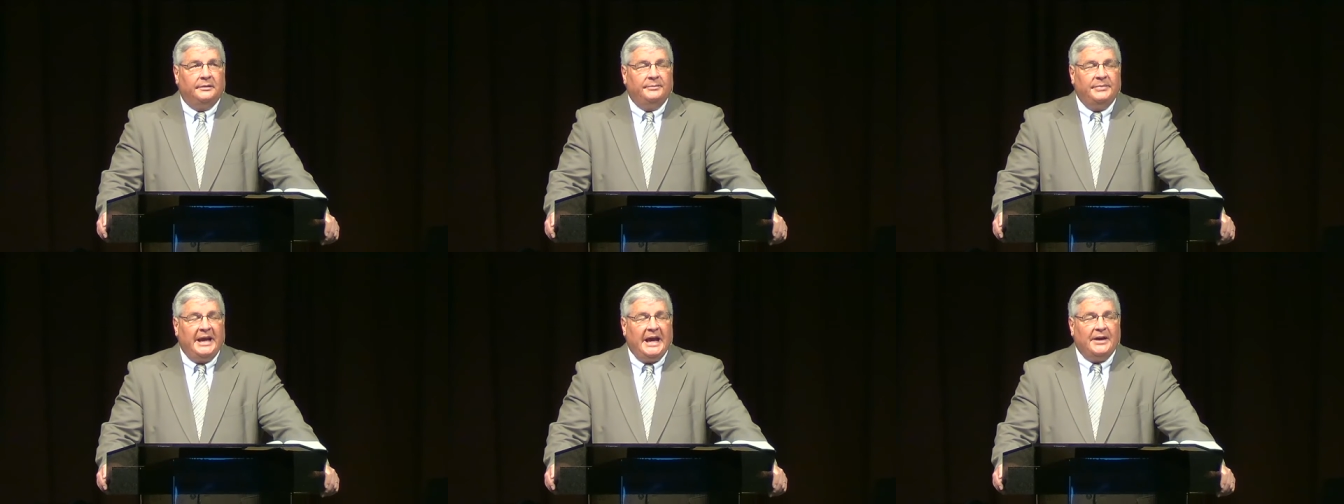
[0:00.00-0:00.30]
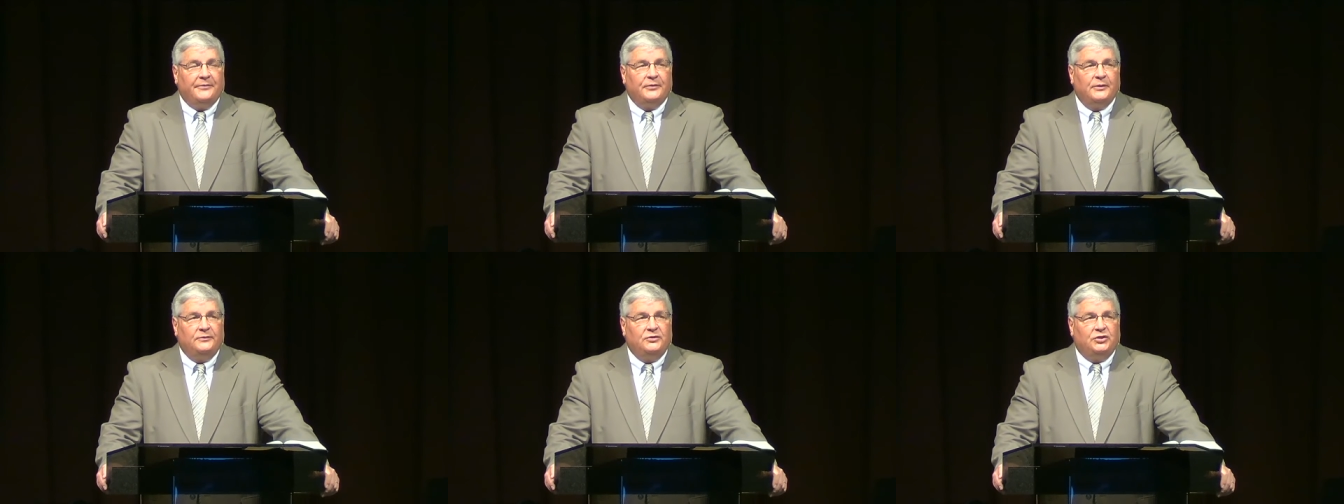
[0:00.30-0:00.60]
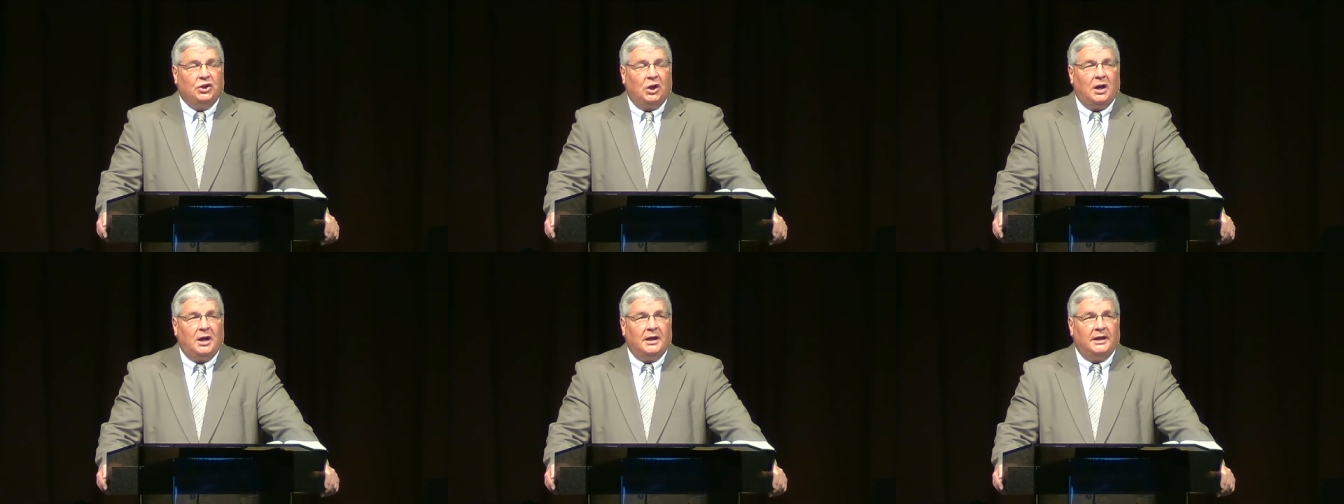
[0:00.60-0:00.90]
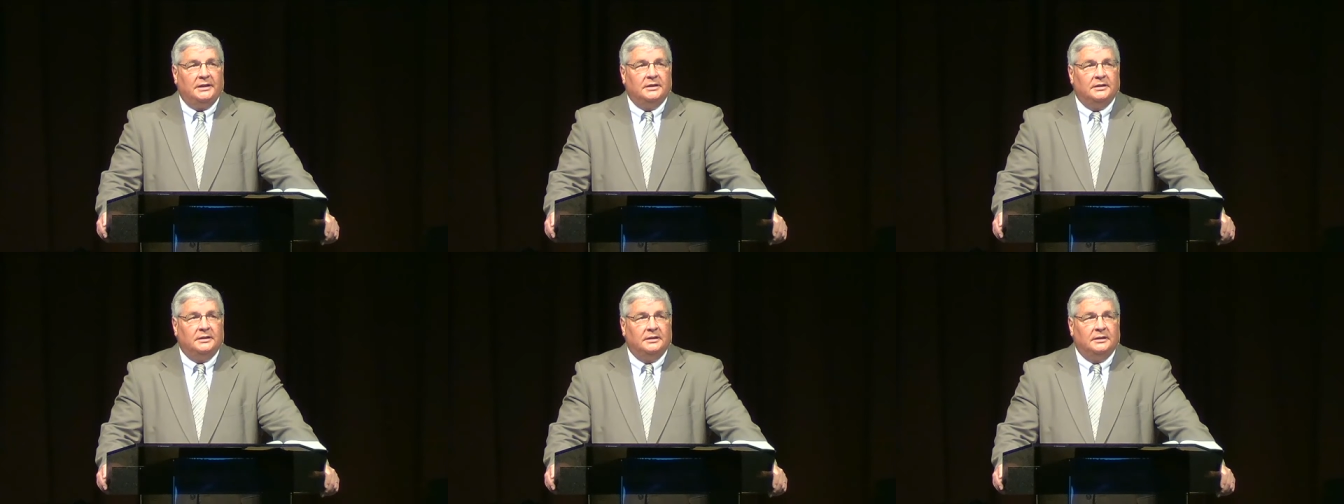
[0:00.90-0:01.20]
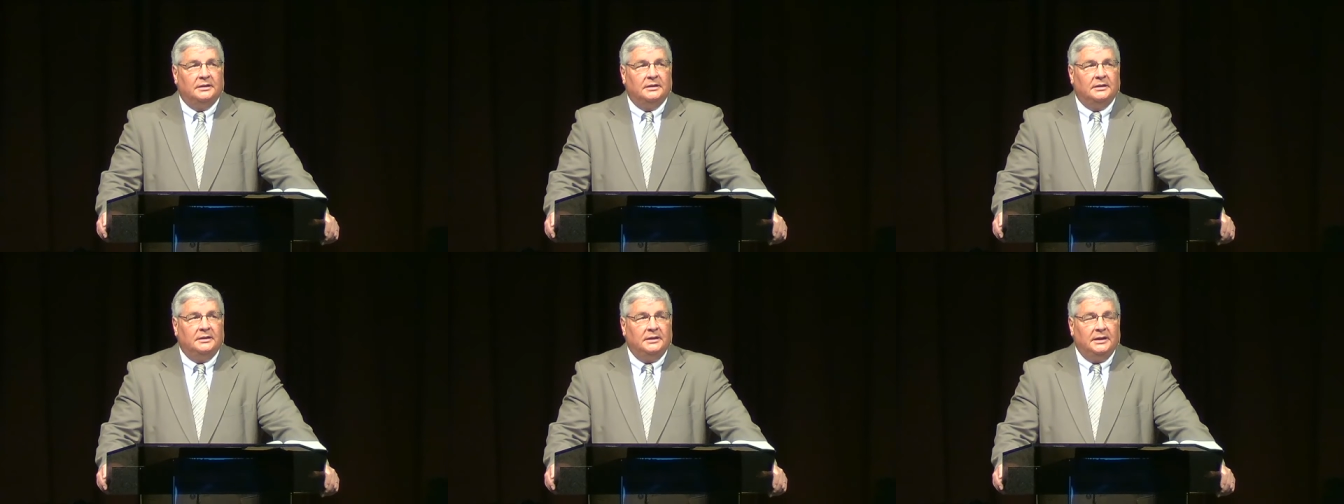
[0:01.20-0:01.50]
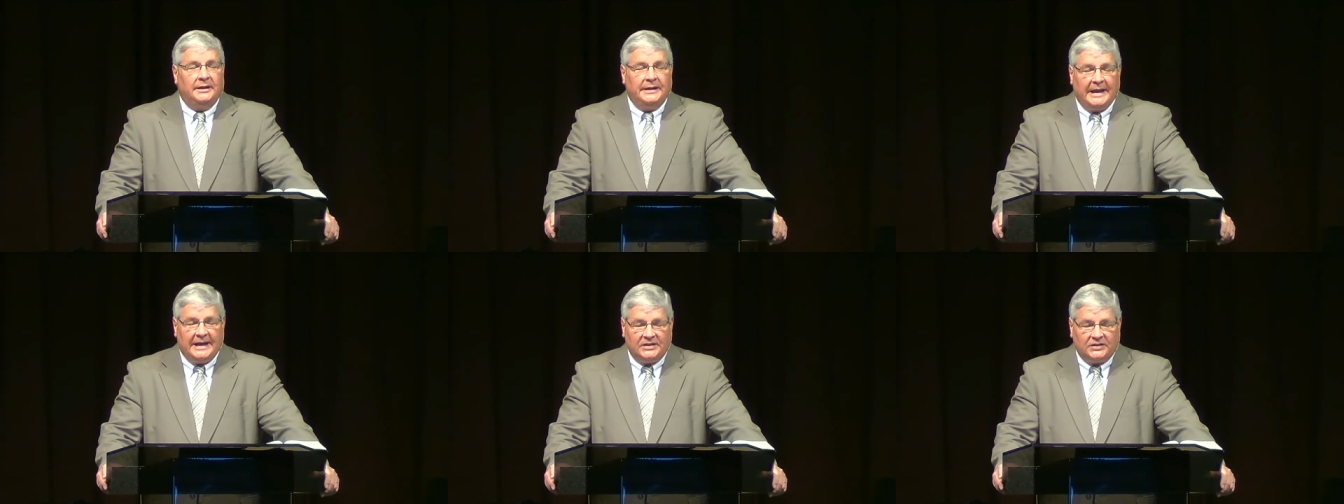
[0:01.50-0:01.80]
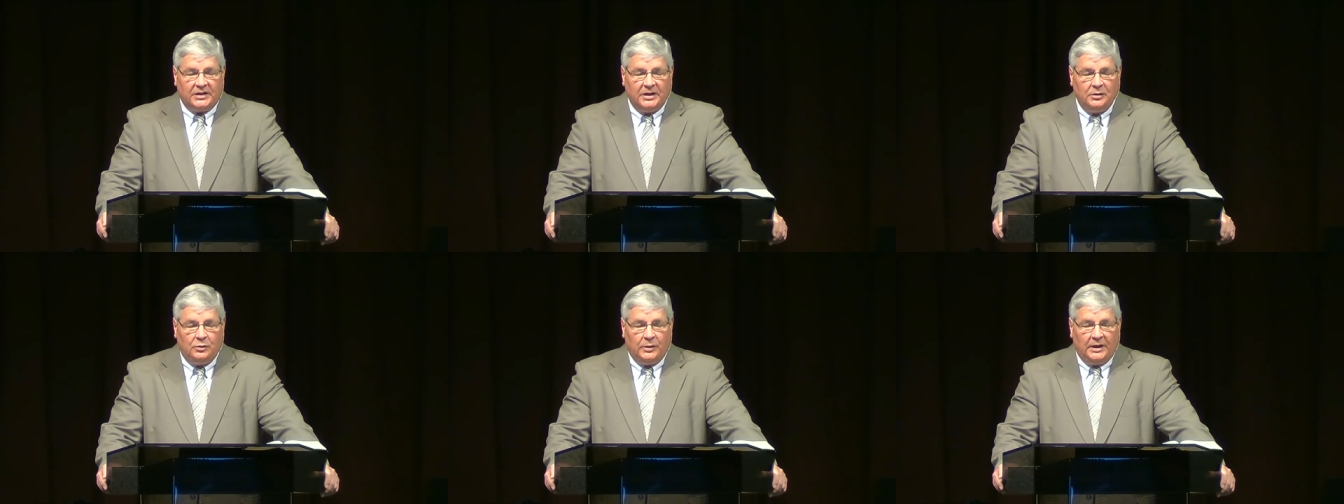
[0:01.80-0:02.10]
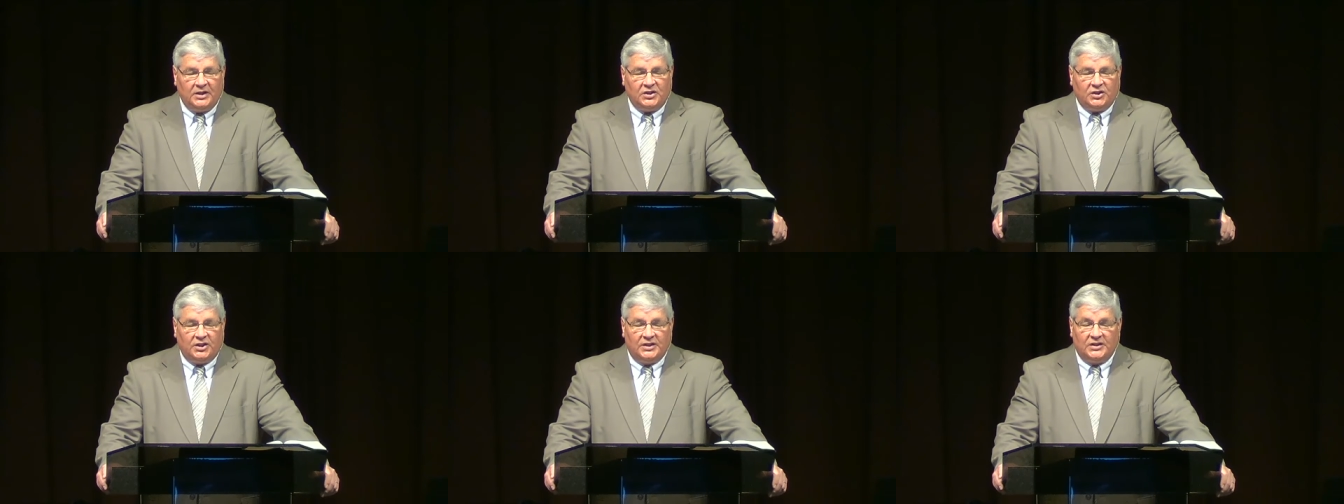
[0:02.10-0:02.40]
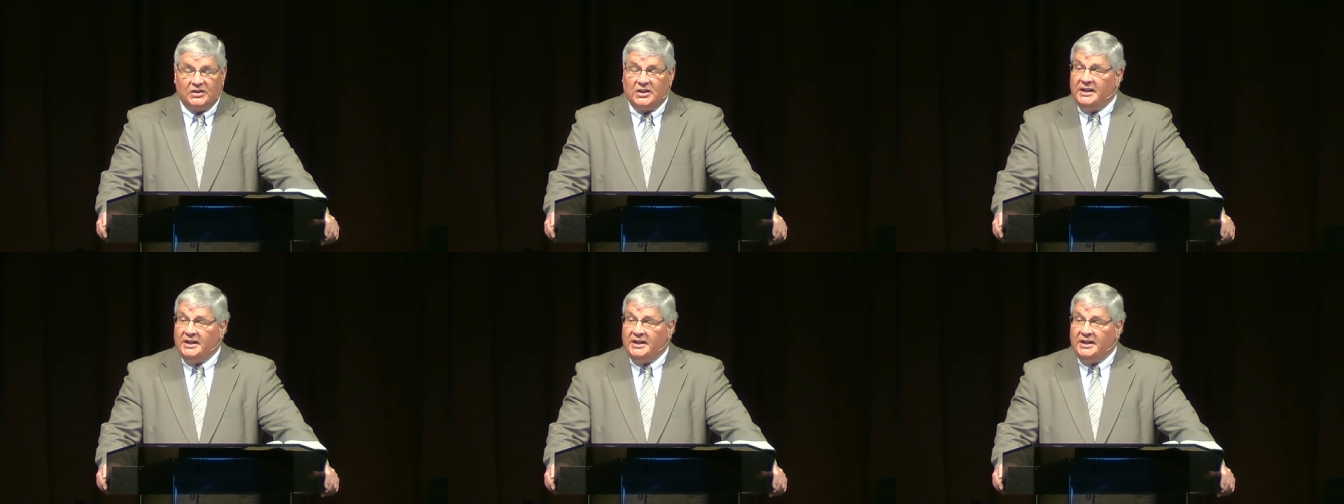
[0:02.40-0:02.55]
behalf of John and asking questions?